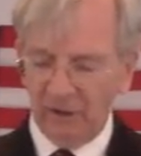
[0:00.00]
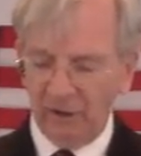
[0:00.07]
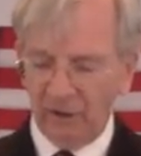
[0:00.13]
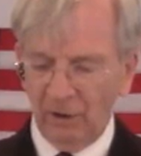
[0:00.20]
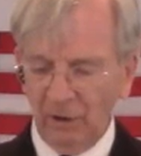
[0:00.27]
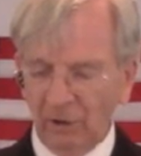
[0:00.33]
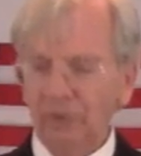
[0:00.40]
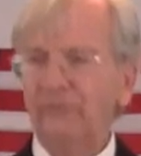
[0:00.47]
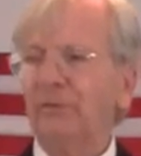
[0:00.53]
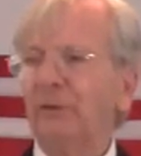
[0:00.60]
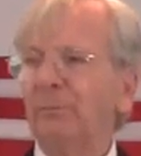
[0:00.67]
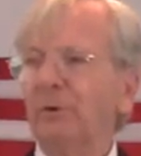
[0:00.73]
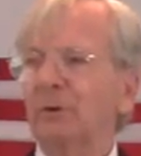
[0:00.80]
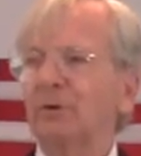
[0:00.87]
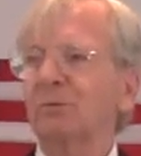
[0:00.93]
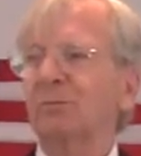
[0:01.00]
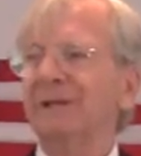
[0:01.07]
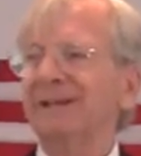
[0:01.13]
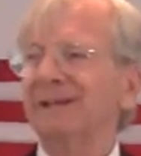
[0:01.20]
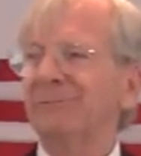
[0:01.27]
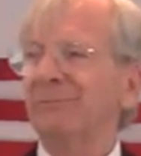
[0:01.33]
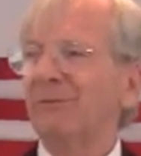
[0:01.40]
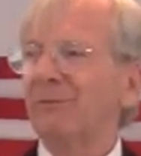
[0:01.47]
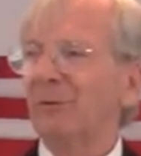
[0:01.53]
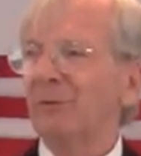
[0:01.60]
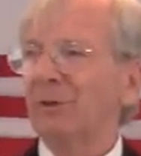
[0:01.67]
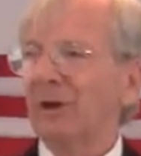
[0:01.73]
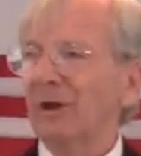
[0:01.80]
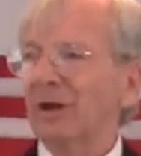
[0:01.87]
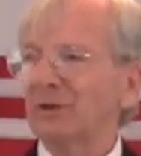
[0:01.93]
all of the books written before
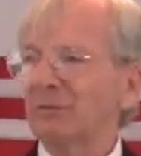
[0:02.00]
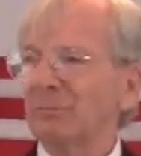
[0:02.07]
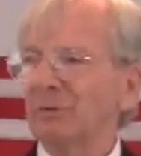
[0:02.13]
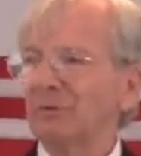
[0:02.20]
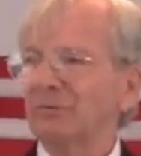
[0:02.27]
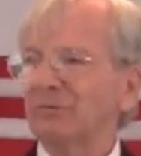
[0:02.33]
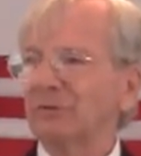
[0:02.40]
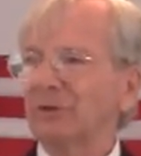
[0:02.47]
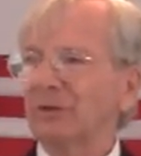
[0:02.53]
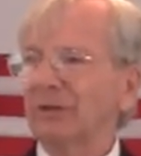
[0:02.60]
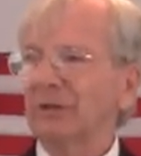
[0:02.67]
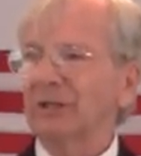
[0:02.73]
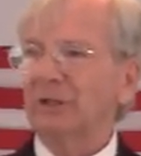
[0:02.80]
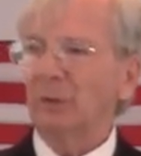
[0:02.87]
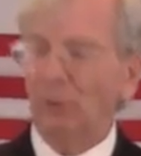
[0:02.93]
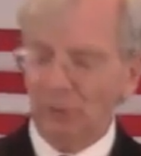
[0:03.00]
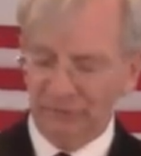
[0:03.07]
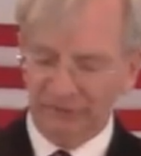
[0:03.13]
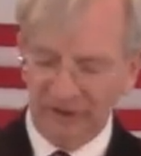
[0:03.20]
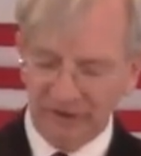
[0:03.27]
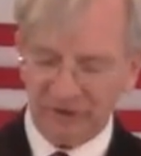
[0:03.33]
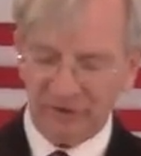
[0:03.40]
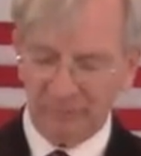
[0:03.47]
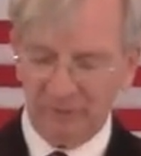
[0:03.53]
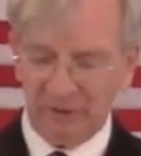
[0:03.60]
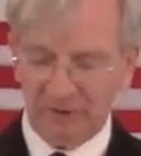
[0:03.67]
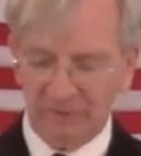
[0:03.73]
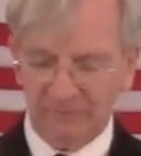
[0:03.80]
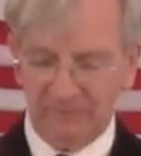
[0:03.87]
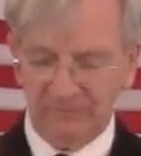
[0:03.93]
the Gospels the Old Testament.